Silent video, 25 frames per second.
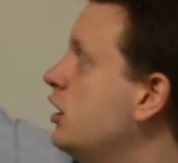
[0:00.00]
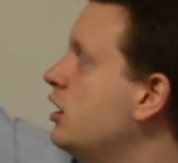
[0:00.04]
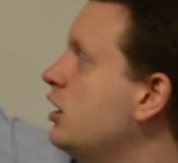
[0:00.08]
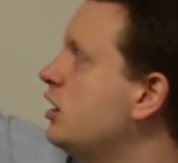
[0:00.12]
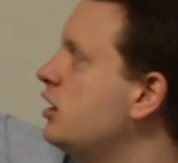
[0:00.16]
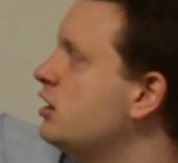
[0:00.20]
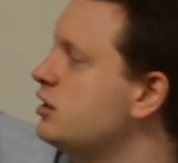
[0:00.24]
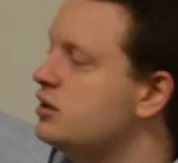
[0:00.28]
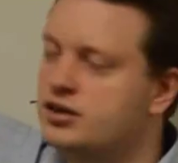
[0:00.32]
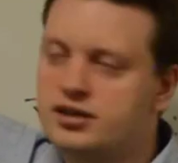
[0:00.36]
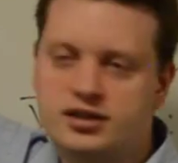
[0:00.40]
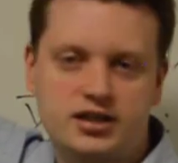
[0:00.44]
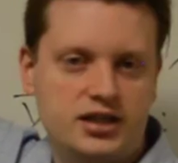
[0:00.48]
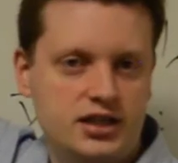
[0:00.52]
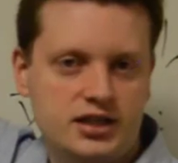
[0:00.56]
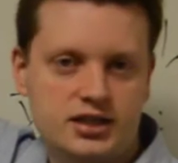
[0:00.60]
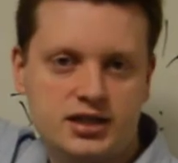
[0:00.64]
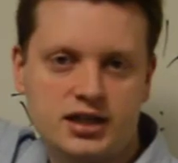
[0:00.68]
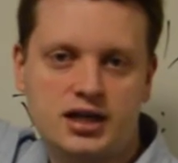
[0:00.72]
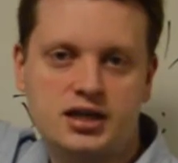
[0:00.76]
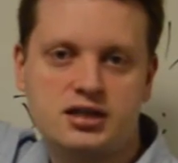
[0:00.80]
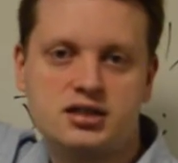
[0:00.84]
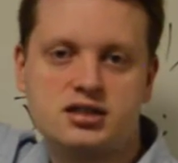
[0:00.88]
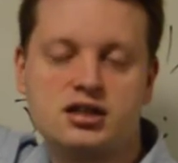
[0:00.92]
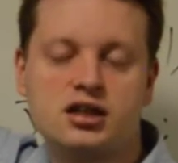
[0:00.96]
The T
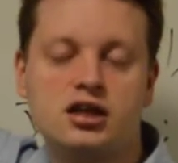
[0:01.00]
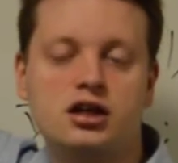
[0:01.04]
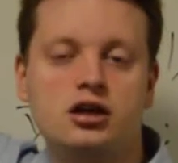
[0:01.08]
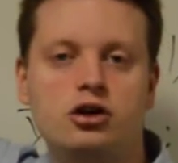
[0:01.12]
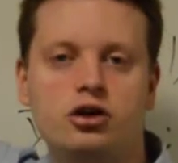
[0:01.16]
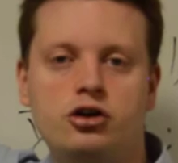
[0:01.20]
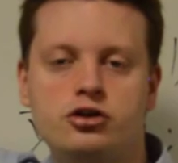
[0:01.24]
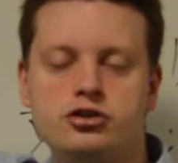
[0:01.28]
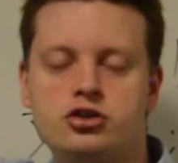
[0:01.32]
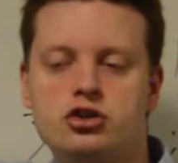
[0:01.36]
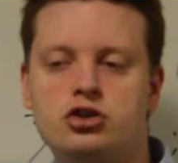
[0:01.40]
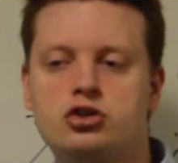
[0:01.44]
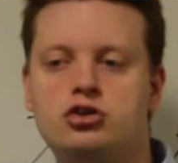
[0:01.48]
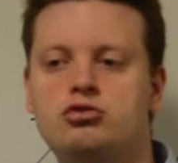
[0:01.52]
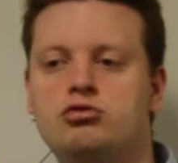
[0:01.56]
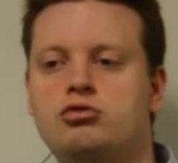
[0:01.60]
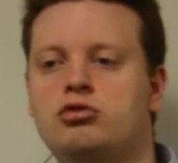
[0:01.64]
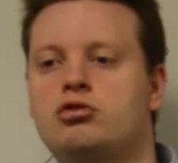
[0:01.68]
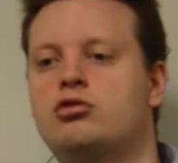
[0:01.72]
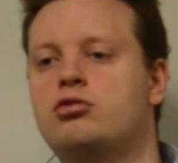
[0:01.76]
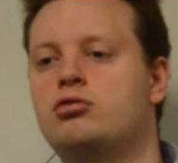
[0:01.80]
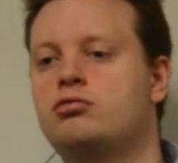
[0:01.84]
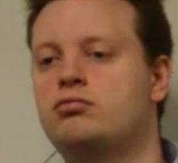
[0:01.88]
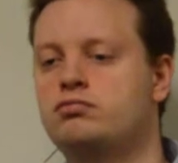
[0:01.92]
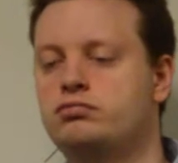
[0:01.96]
test can also
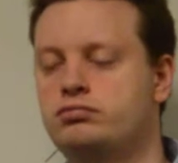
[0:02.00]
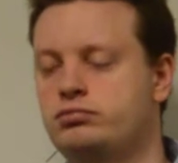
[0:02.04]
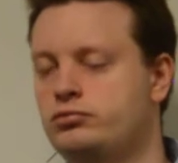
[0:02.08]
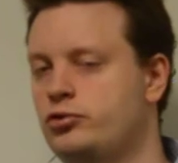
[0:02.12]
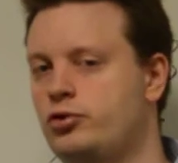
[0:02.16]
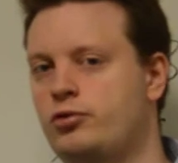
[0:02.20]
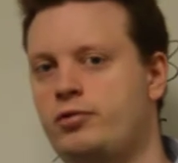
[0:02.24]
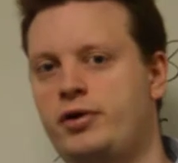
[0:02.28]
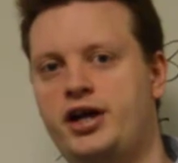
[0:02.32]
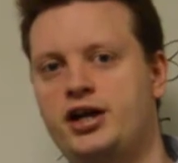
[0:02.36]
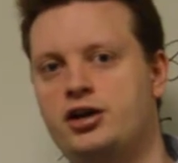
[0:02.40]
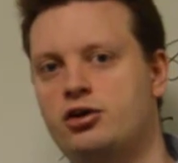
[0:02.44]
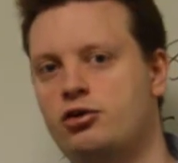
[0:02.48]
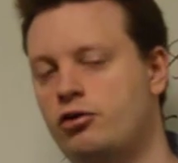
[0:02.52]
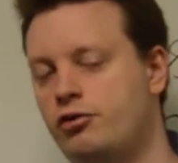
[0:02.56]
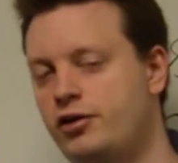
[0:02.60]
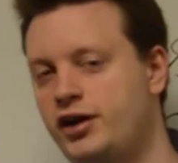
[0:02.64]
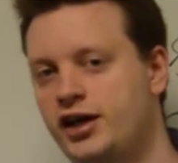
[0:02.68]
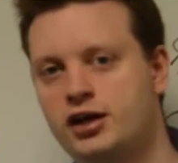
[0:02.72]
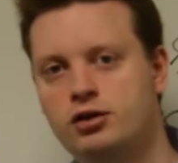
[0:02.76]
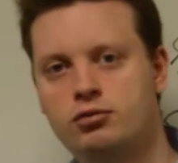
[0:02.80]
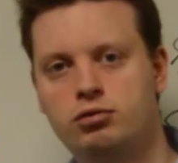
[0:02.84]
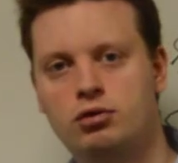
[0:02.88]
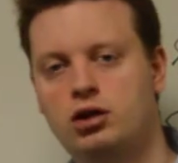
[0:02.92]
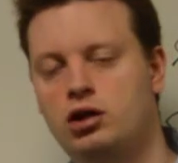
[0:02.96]
do greater or
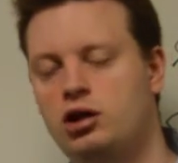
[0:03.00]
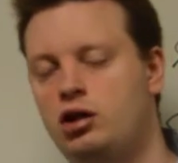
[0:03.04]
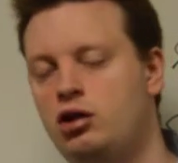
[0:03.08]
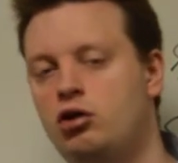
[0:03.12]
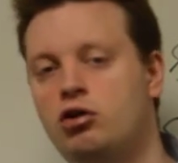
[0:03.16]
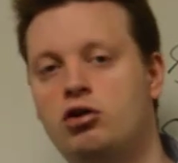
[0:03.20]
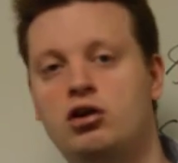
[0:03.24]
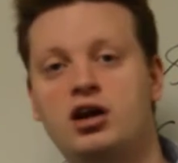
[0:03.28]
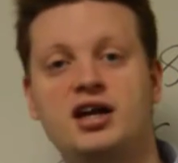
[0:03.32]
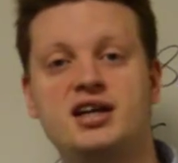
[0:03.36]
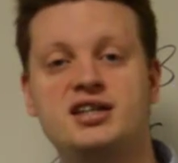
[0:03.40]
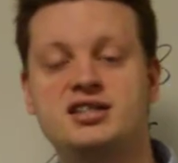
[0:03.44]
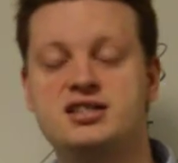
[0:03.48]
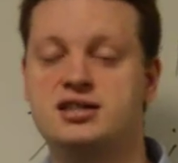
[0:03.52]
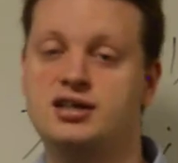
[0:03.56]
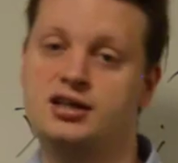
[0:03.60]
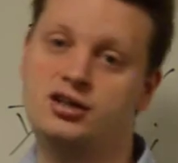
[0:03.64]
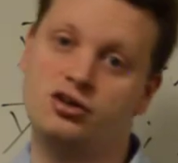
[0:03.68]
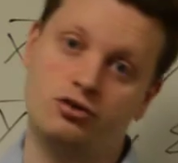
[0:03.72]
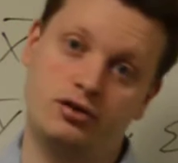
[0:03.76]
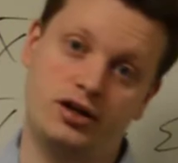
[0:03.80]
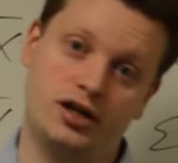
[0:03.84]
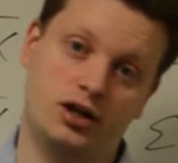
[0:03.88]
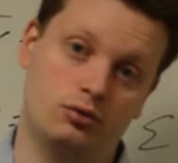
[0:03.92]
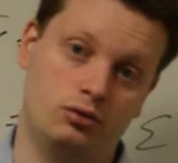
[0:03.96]
equal or less than
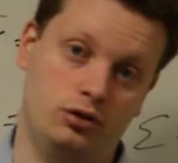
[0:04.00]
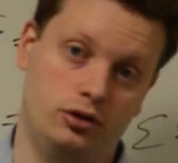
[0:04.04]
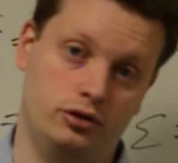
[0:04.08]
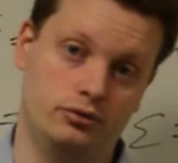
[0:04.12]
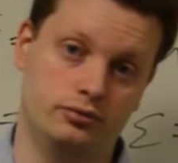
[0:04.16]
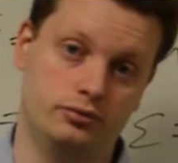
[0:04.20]
or equal.